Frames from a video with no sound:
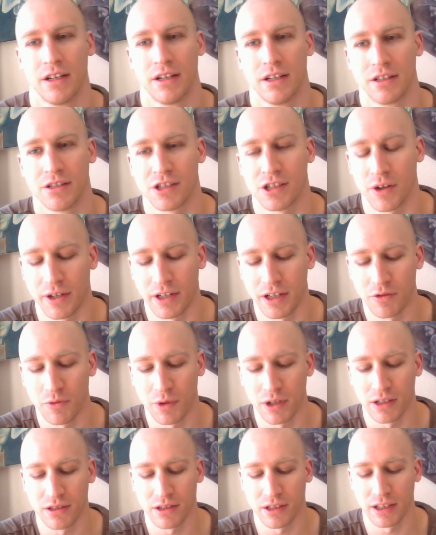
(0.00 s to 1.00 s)
So I didn't
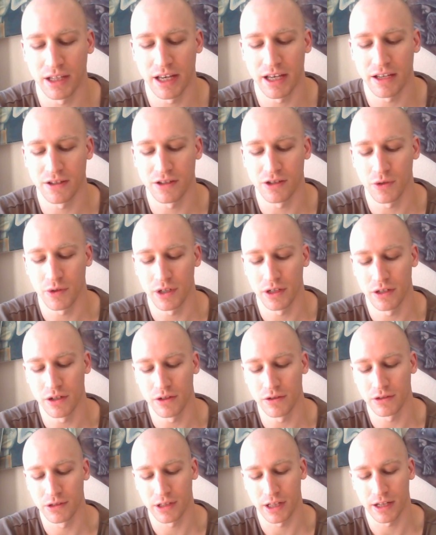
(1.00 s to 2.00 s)
want to delay in doing a
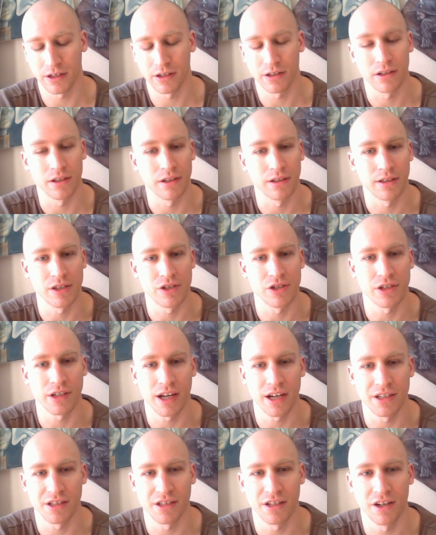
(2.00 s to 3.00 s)
newsletter to let you
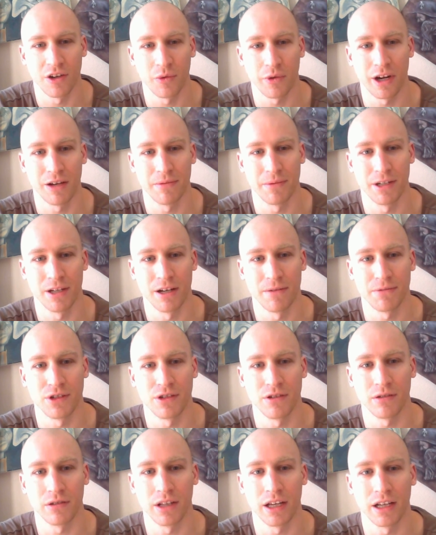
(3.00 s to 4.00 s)
guys know what I've been up
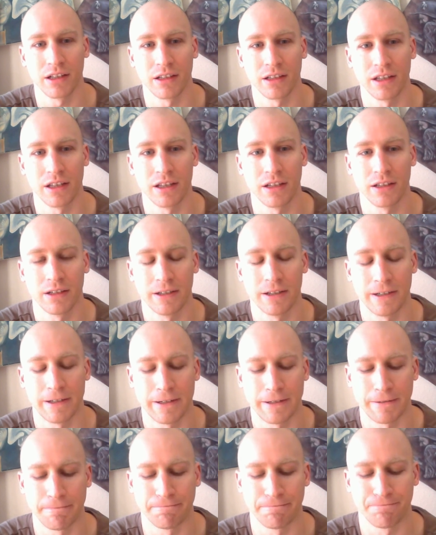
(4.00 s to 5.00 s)
to lately.
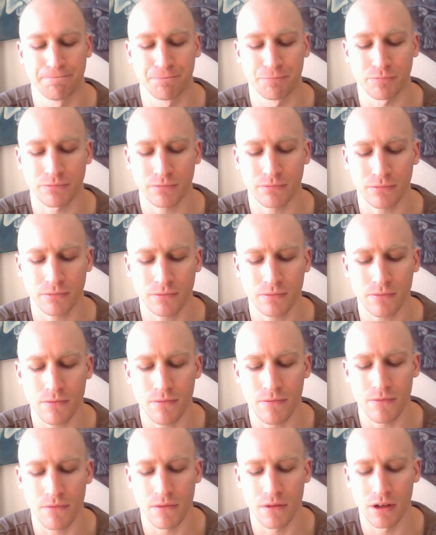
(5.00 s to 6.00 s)

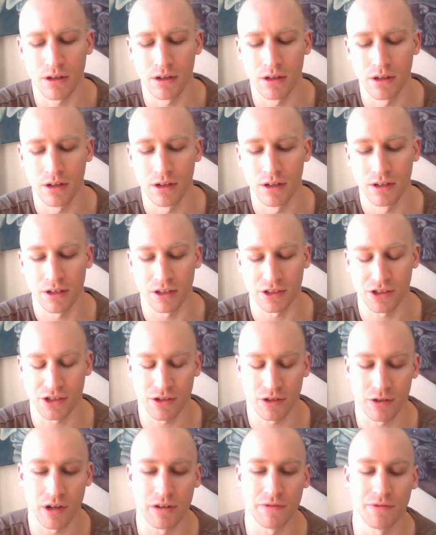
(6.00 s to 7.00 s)
I'll
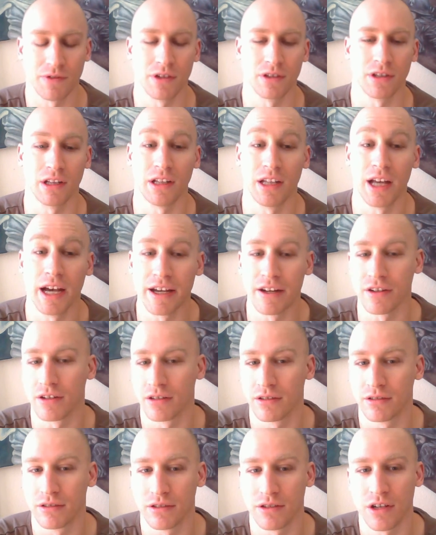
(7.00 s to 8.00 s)
start off on the
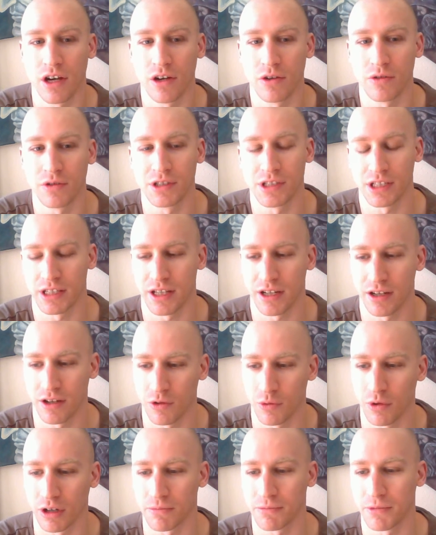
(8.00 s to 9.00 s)
lighter notes and then I'll
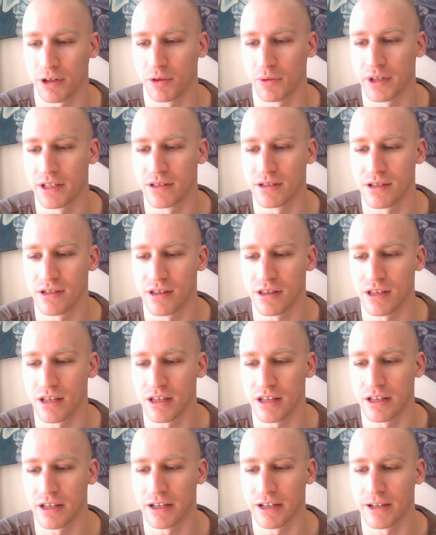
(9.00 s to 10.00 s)
work my way to
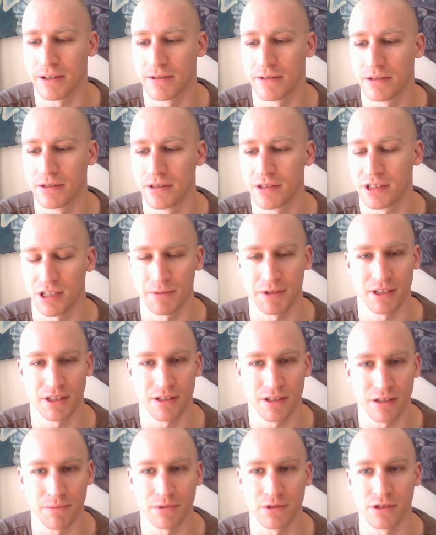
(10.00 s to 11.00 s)
the some of the
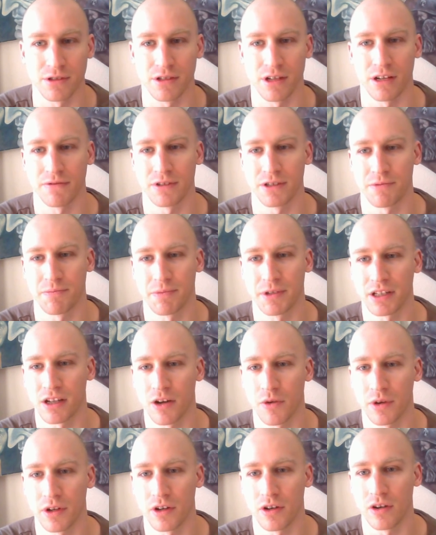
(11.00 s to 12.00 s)
deeper stuff that's been
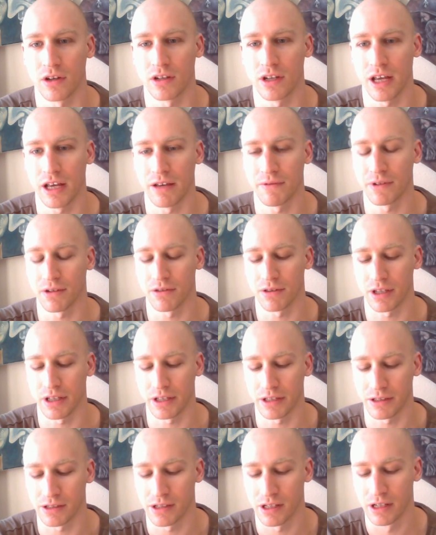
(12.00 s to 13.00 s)
going on, heavier
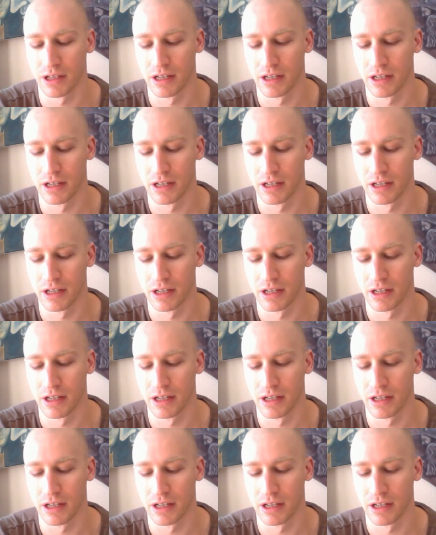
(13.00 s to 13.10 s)
things.